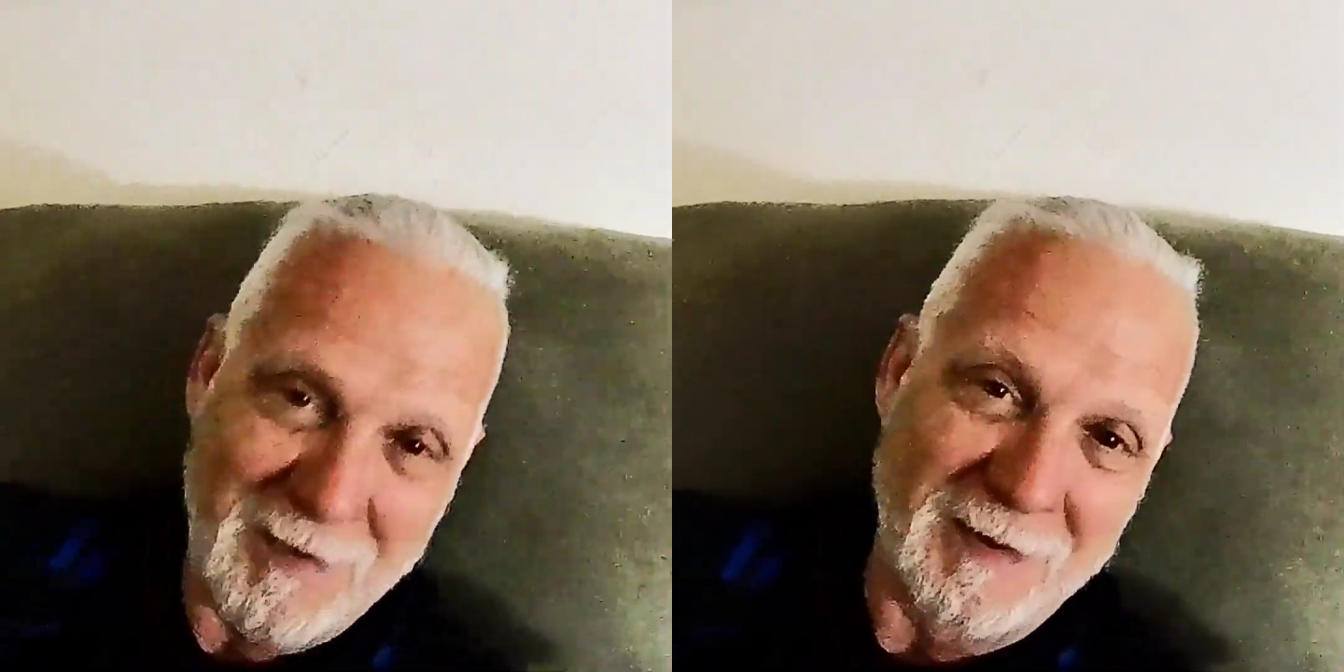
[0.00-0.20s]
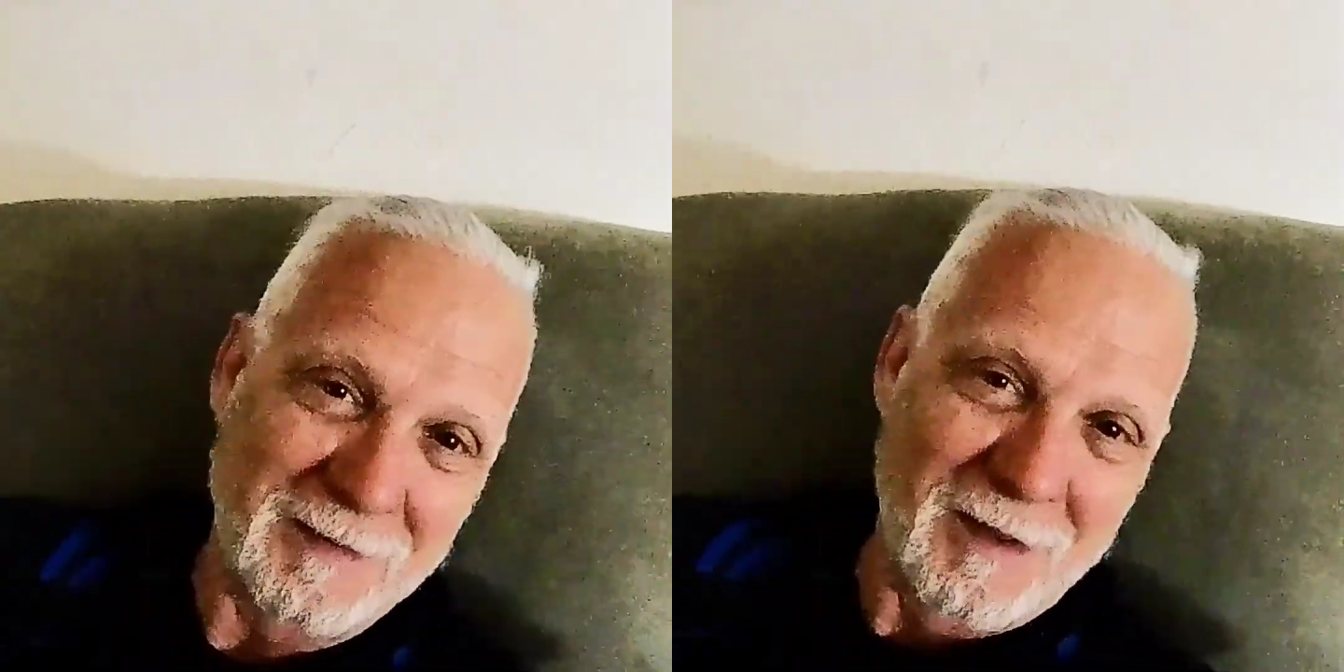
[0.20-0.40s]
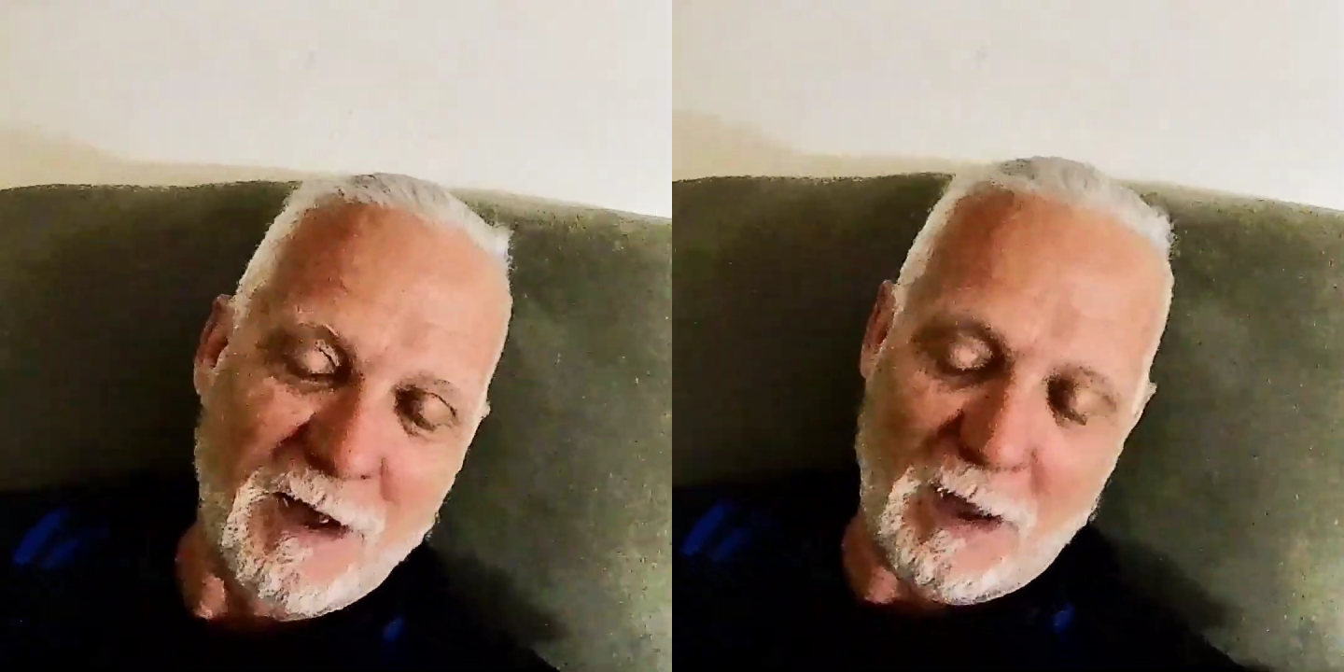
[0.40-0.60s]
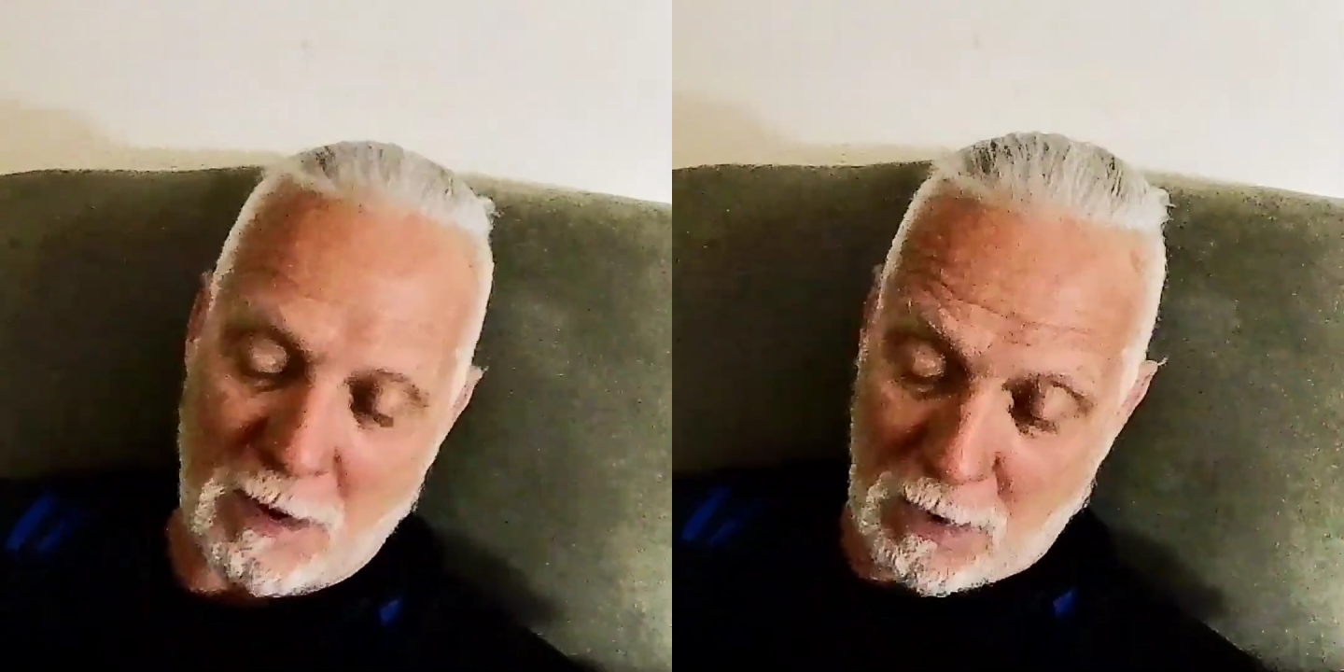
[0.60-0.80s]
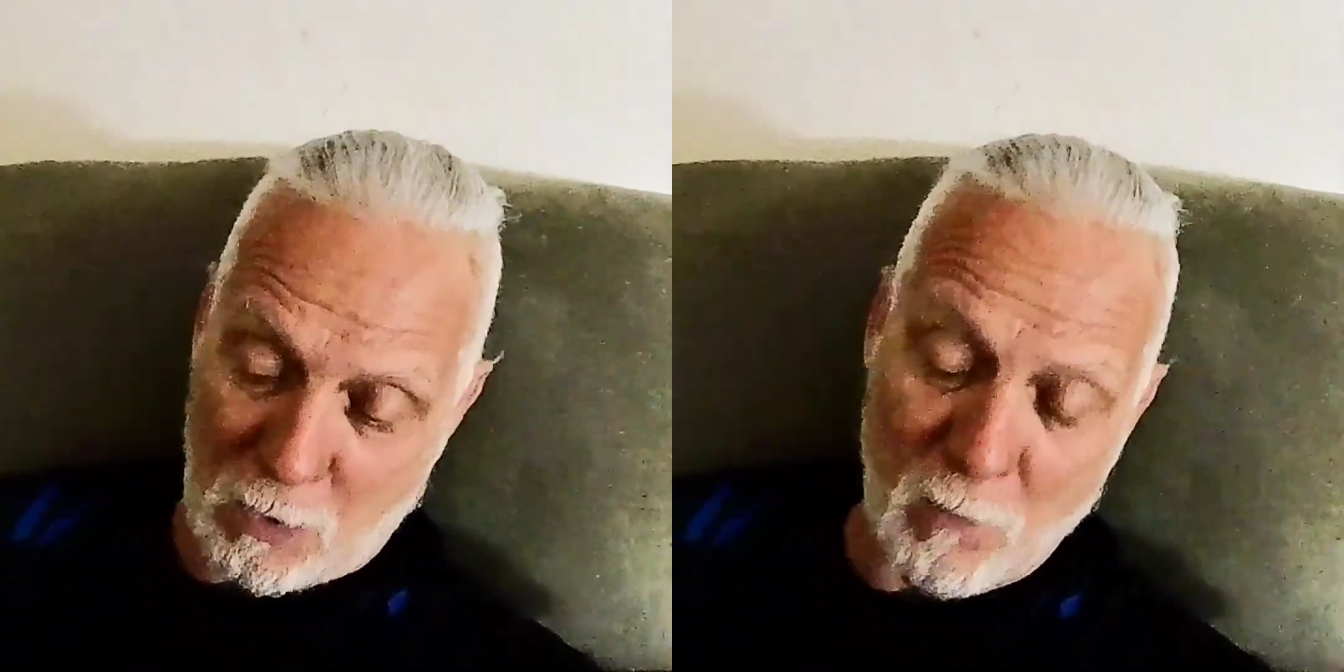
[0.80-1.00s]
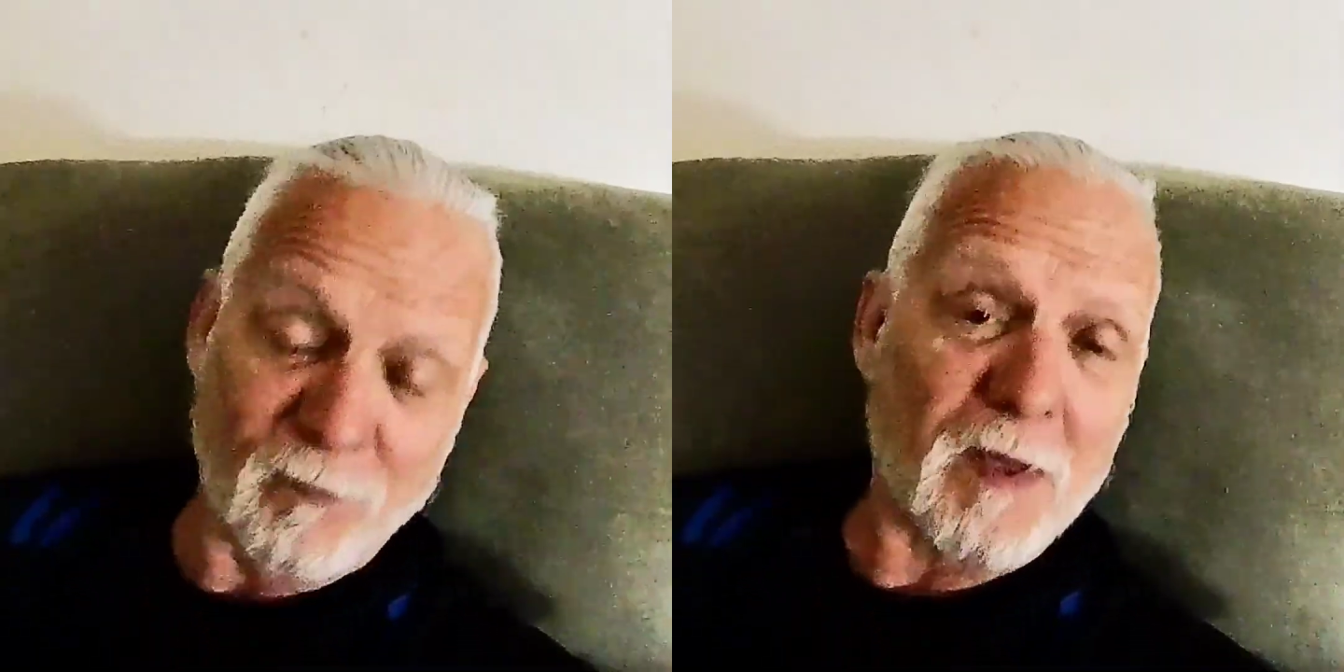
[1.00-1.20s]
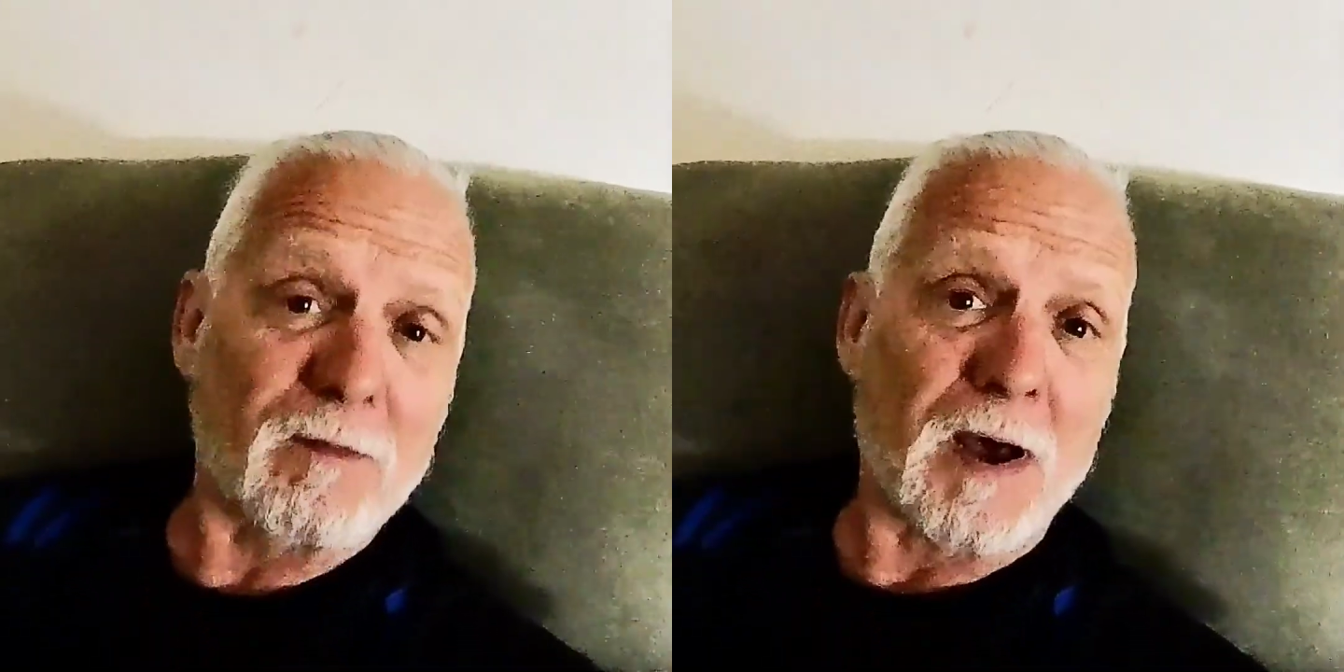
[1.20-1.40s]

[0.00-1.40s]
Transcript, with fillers: I got I, hopefully I've